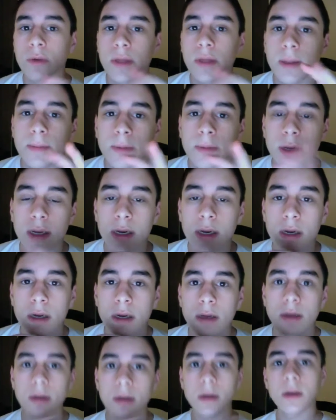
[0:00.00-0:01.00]
They played
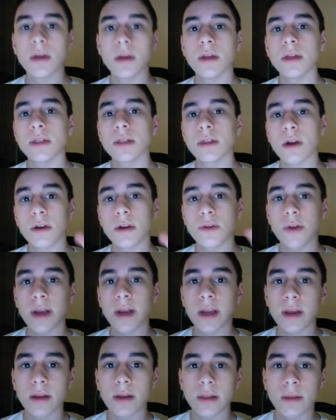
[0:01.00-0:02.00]
Star
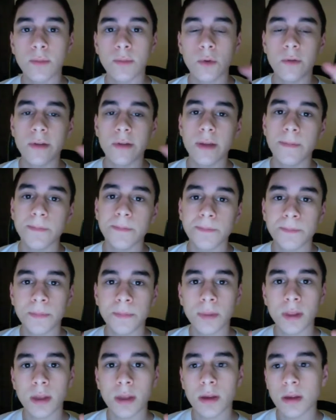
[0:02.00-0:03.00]
Trek the movie,
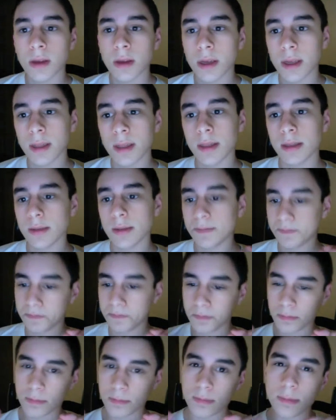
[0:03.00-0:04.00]
and
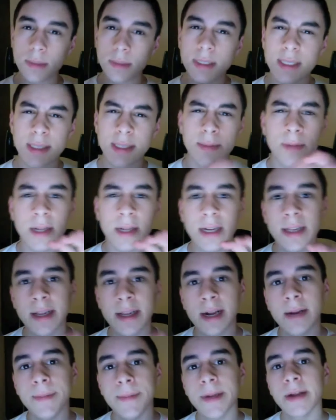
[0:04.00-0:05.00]
they played a
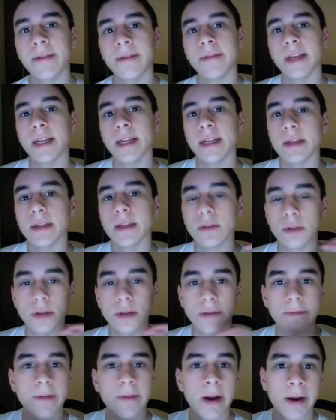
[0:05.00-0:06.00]
tiny bit of it, and it looked
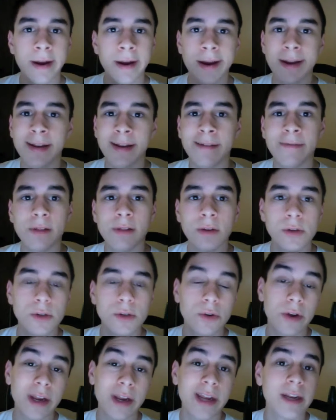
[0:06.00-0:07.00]
very high def. It looked
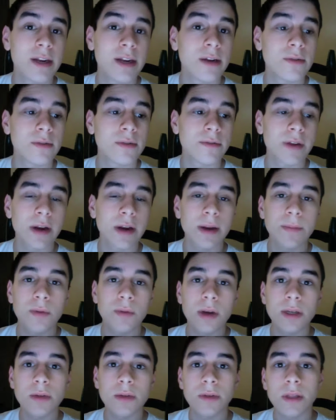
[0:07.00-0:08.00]
great, and I was very
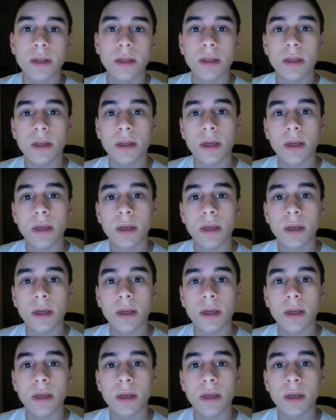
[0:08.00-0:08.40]
impressed with it.